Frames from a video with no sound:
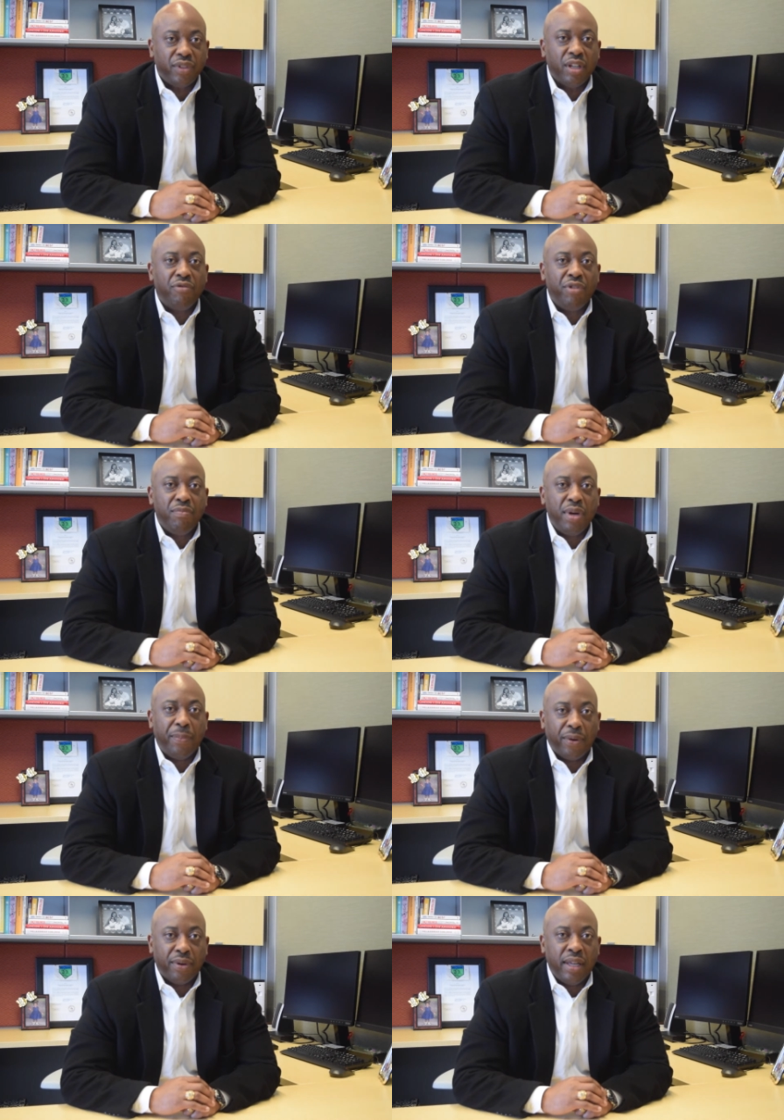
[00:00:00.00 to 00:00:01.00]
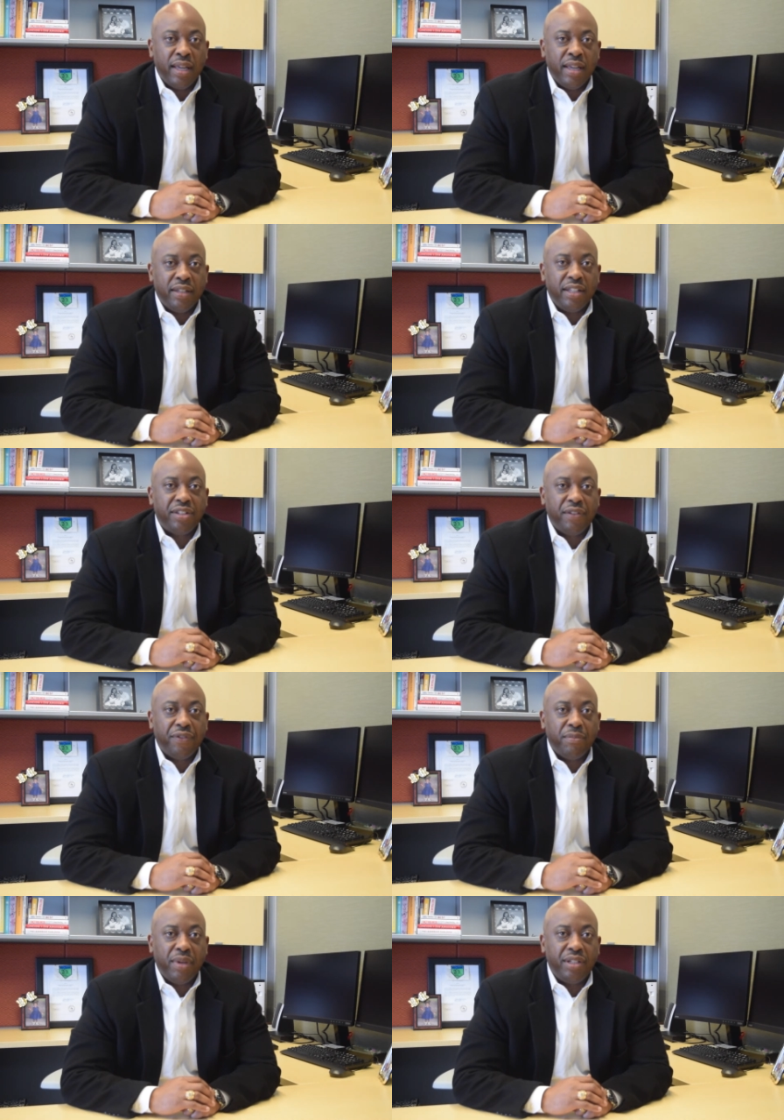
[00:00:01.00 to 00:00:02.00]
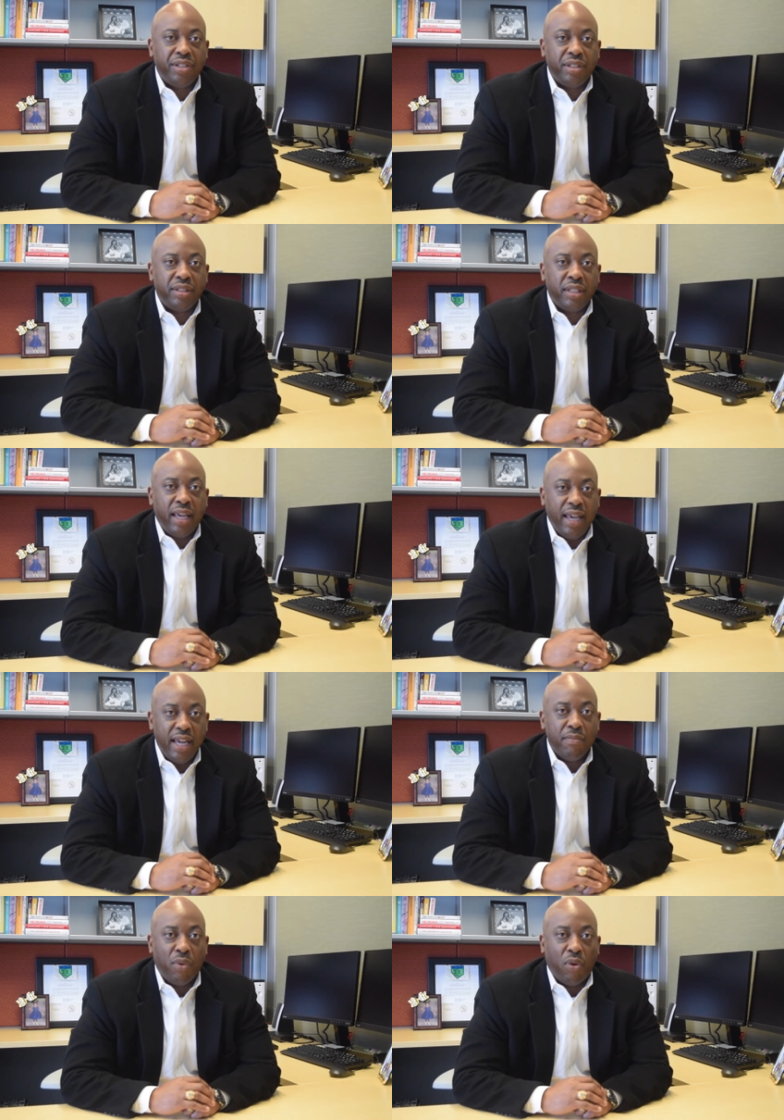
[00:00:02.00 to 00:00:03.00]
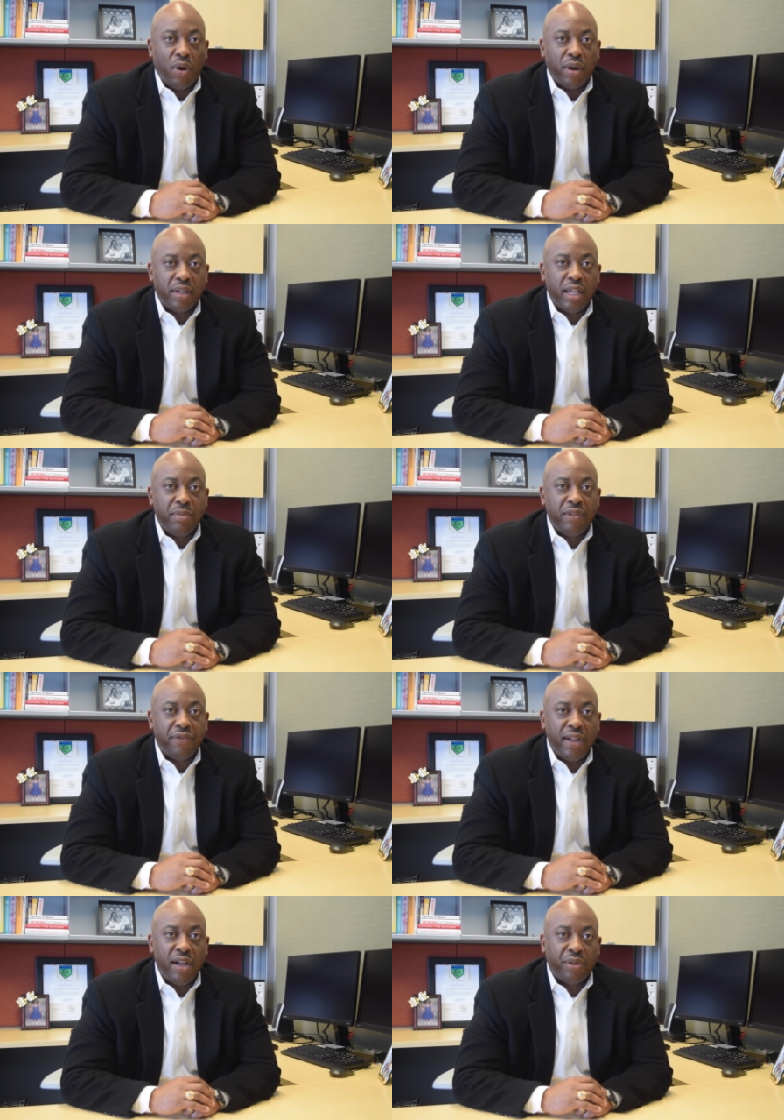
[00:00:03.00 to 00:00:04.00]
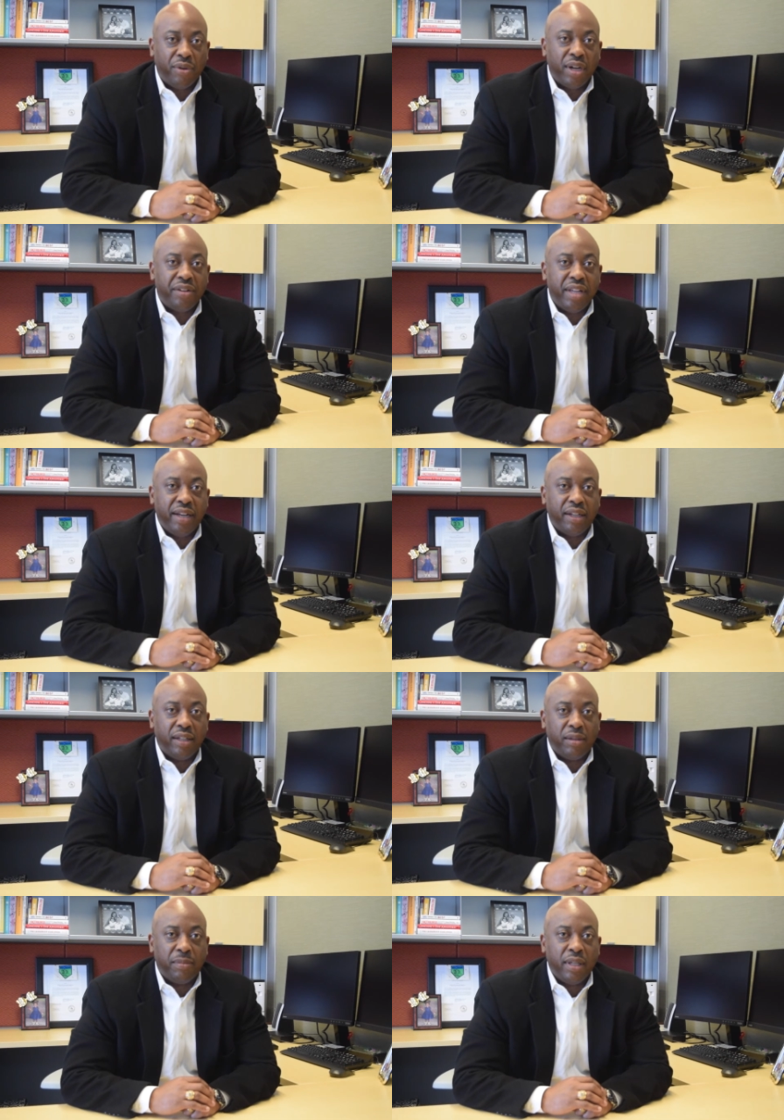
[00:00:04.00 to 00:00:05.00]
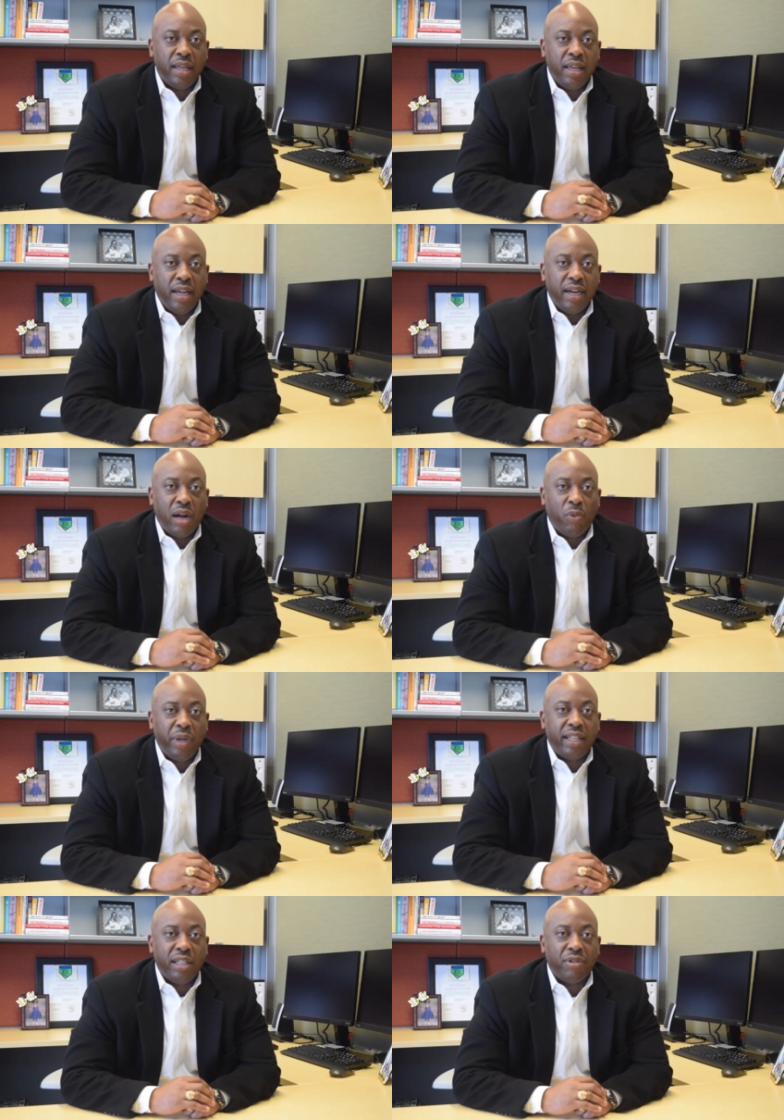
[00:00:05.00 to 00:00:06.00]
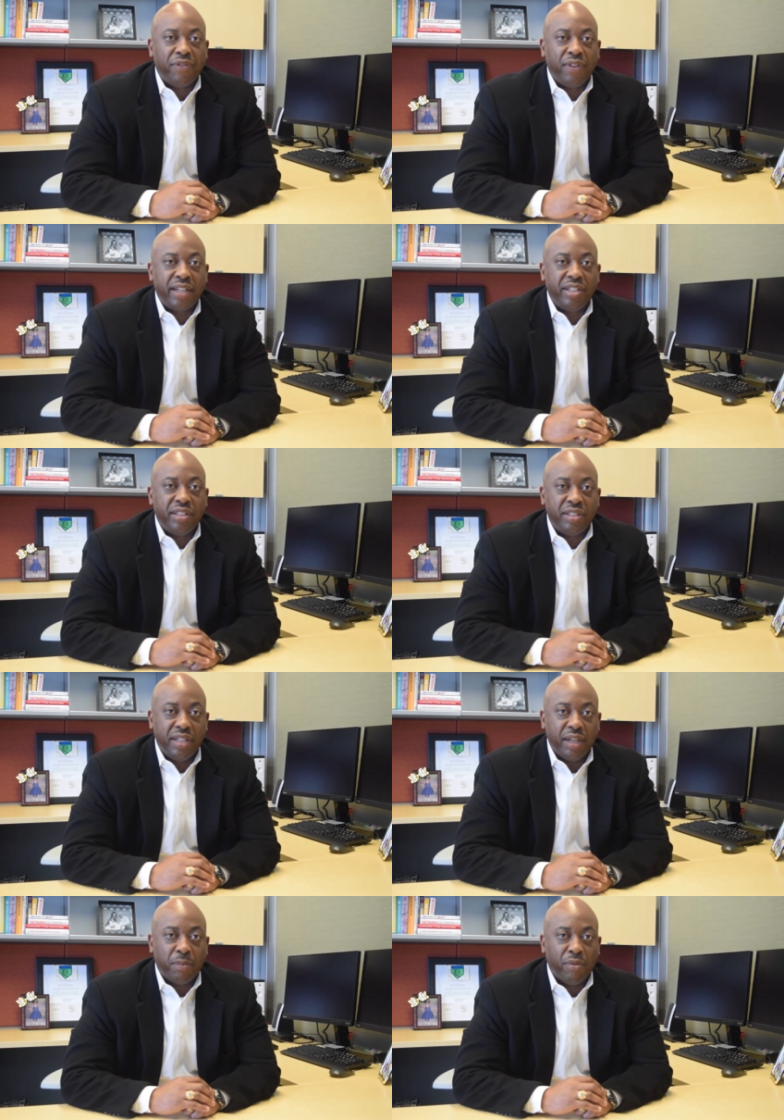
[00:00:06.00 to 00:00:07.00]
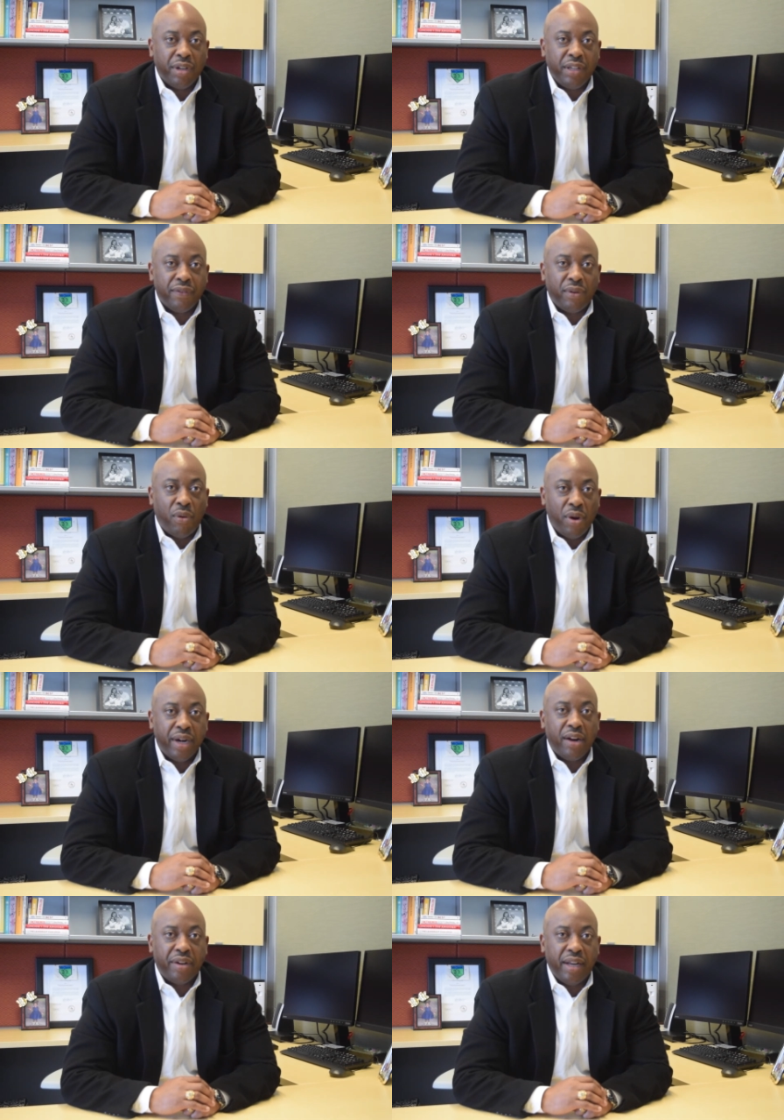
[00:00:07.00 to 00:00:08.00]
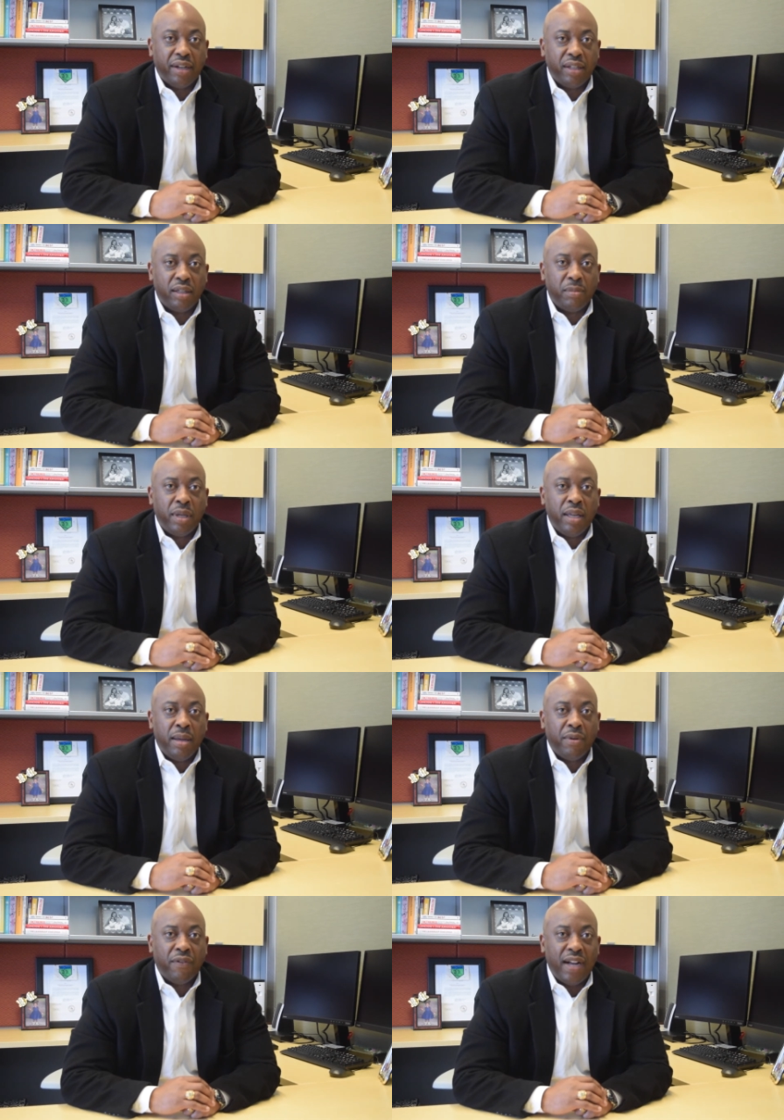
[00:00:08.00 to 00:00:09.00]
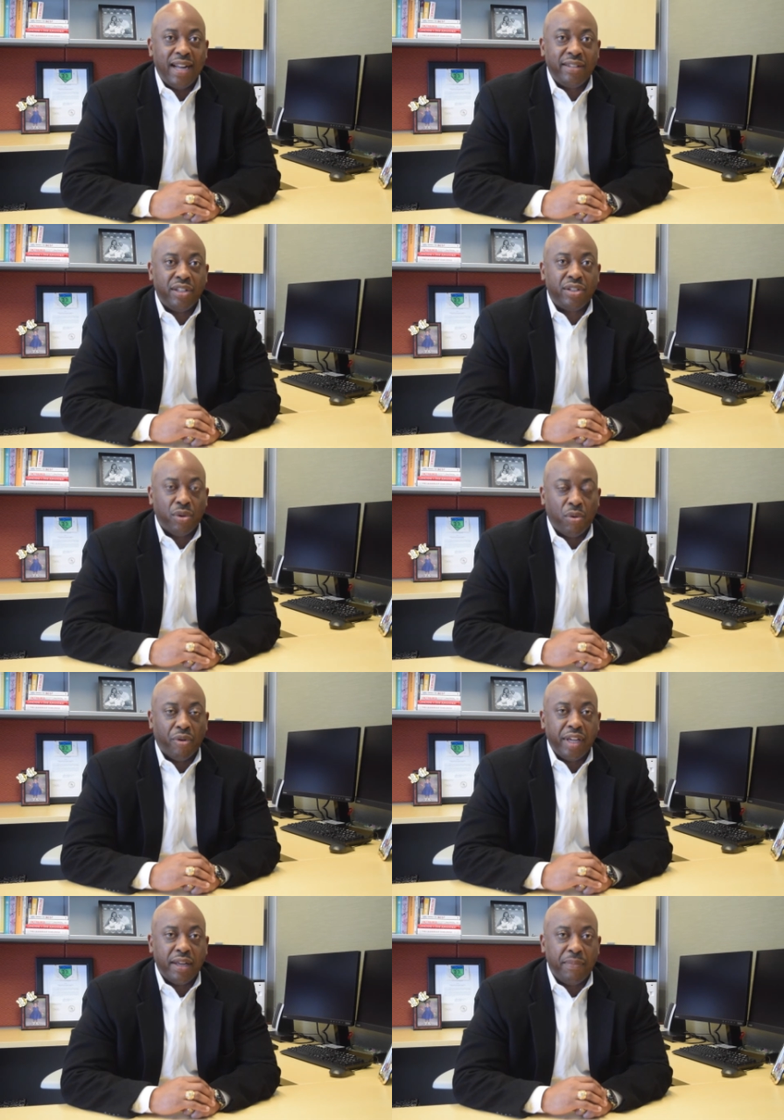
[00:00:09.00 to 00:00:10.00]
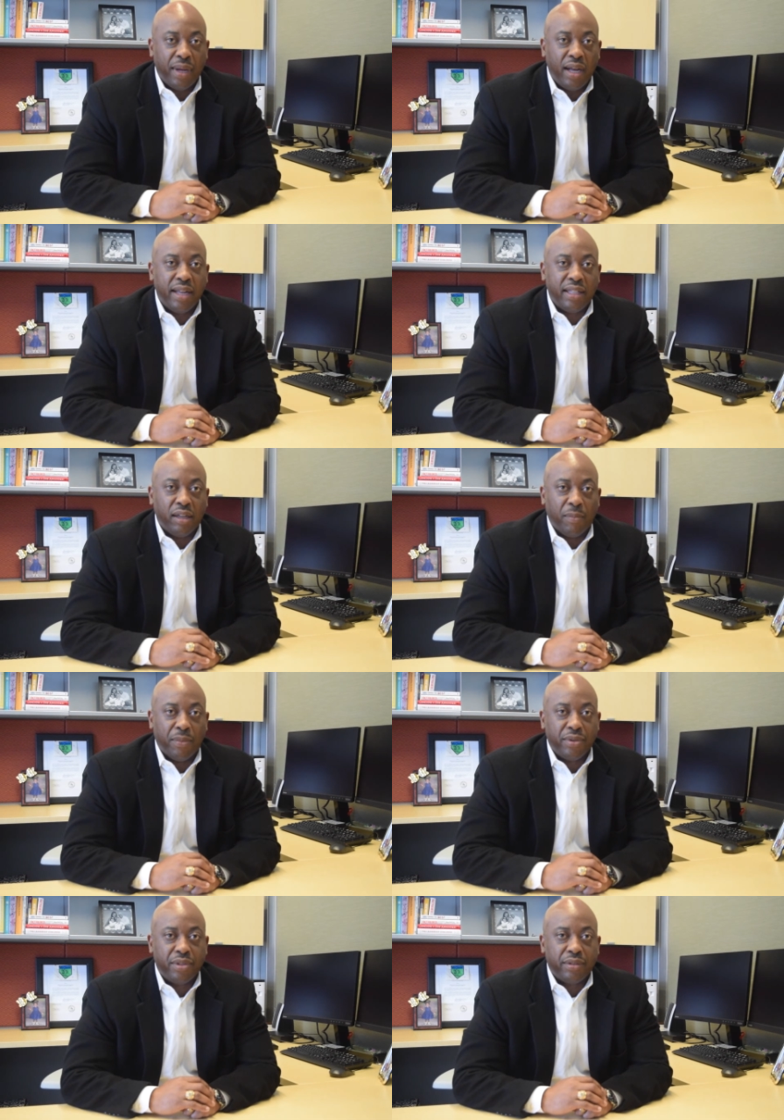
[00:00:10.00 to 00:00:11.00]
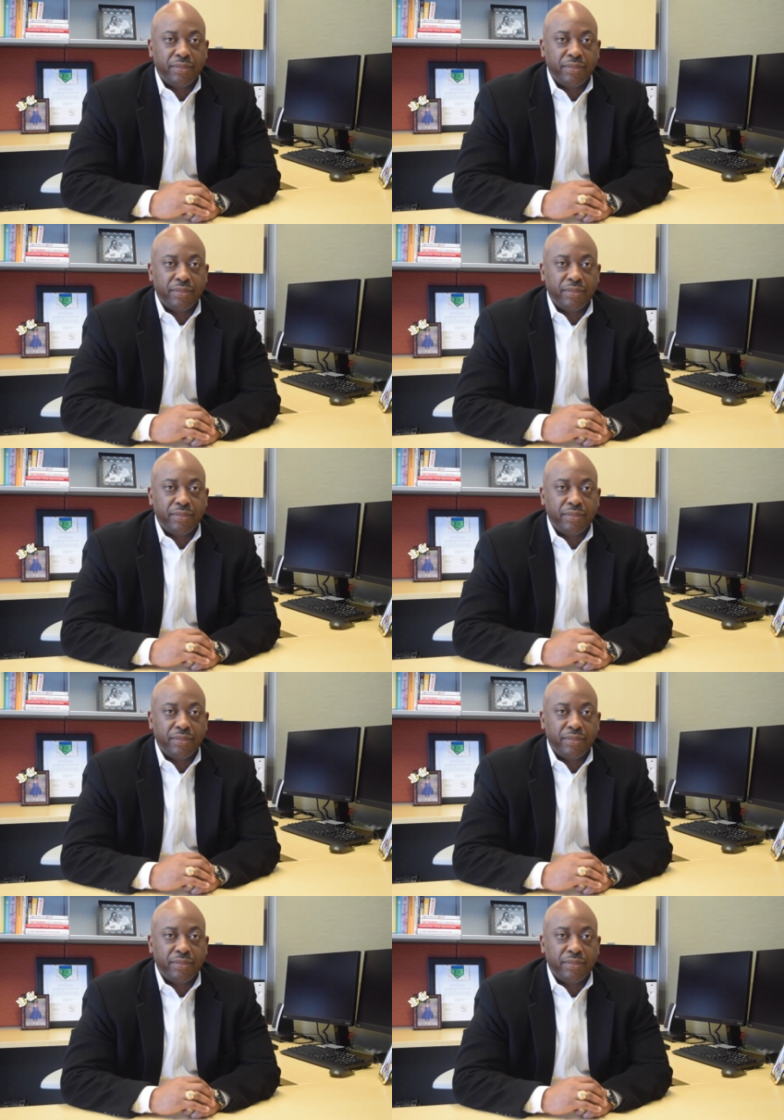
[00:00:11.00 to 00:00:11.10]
Remember, this information and more can be found on our Data Hub, and our weekly Reflections Data Brief on our Data Hub provides the story behind the numbers.